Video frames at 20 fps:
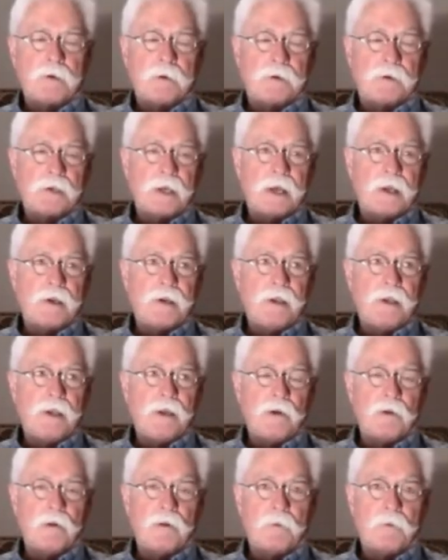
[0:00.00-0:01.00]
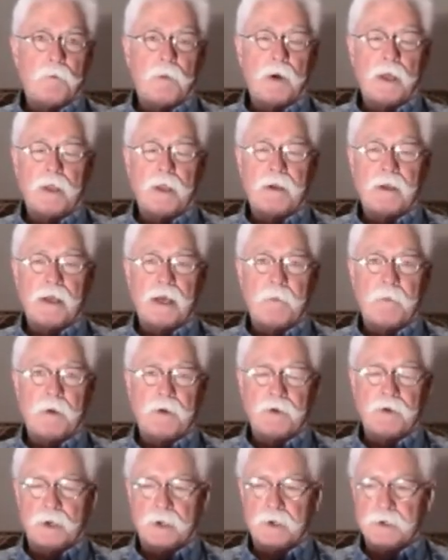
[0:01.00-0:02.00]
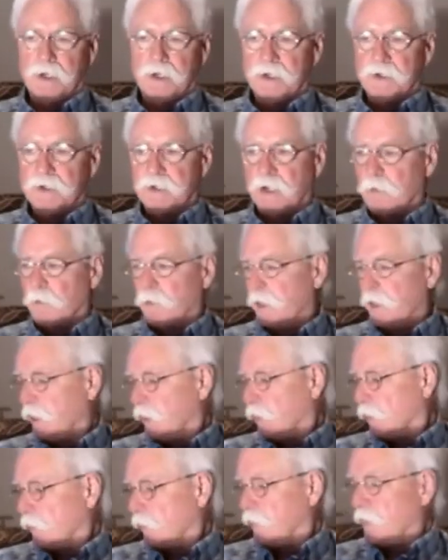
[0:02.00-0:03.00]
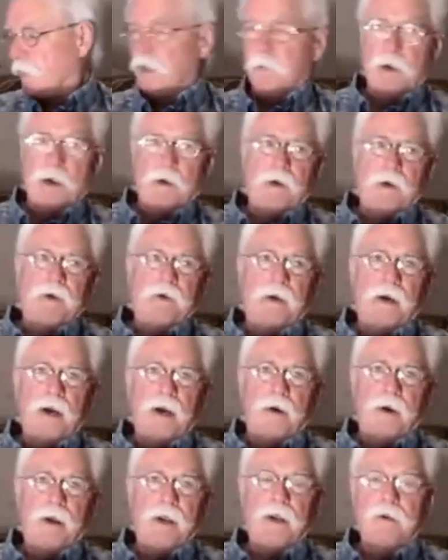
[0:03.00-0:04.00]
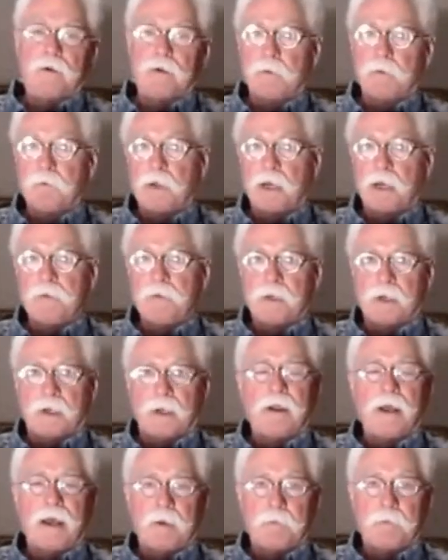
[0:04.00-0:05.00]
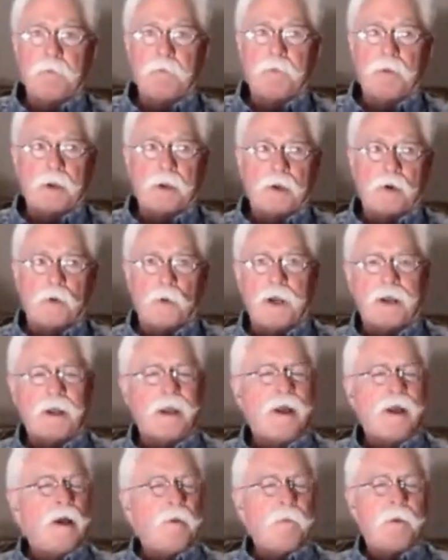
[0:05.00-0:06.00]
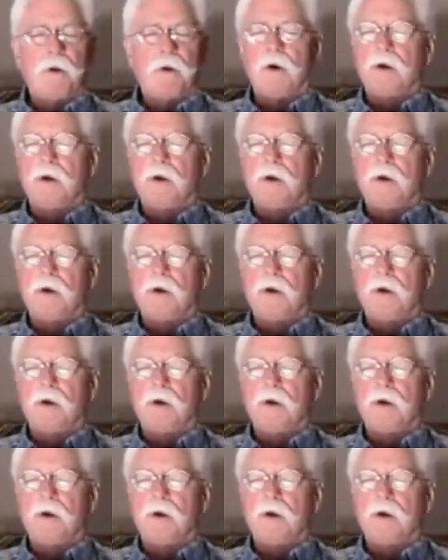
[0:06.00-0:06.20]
It's a sad deal, and by the time a judge gets that way, he ought to think about retiring, and sometimes it can happen pretty quick,